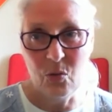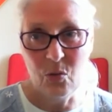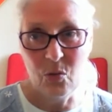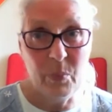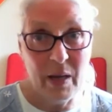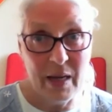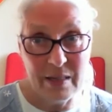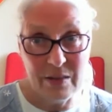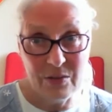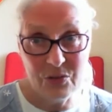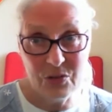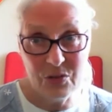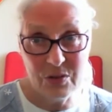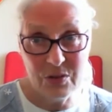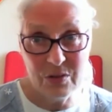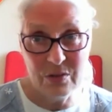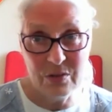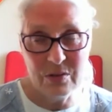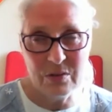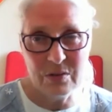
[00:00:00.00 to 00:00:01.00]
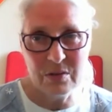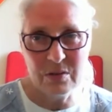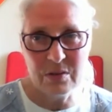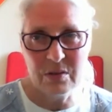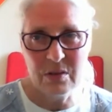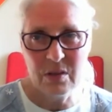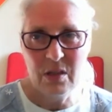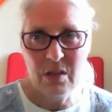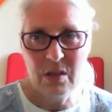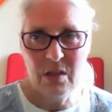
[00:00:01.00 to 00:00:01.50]

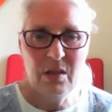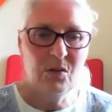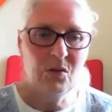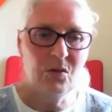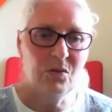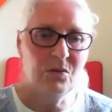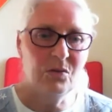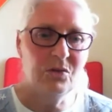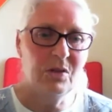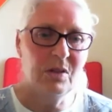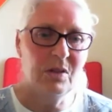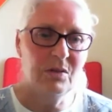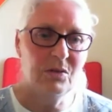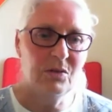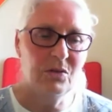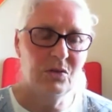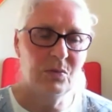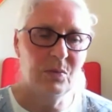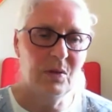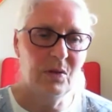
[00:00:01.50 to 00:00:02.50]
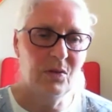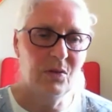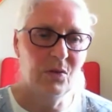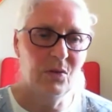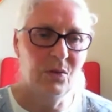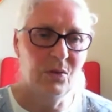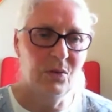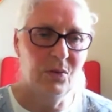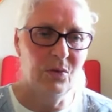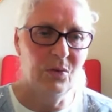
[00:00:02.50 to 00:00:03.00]
patience. You're generous with
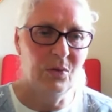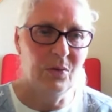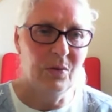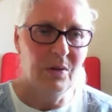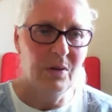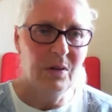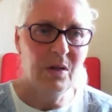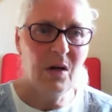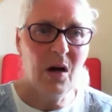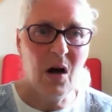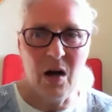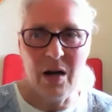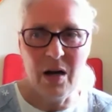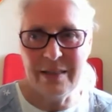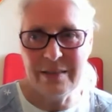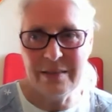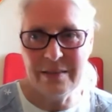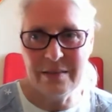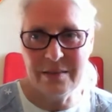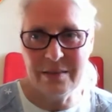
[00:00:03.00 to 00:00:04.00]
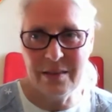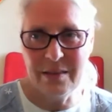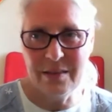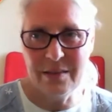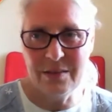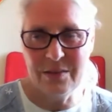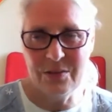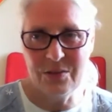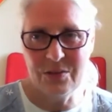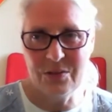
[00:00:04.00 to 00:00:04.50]
your
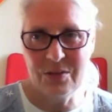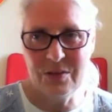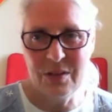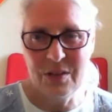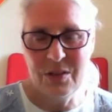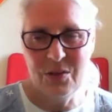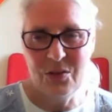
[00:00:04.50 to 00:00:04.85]
kindness.